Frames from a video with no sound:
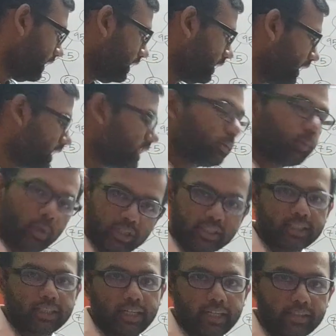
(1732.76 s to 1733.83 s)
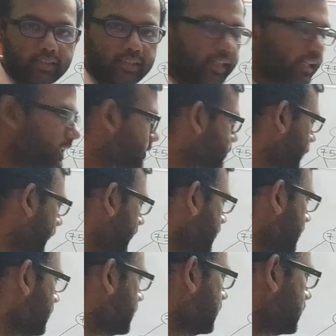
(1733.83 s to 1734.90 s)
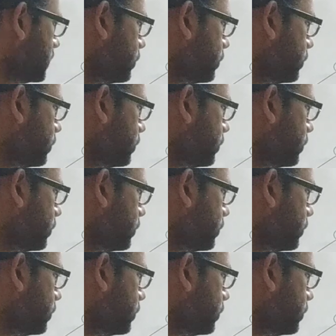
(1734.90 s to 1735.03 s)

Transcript: in the worst case is when you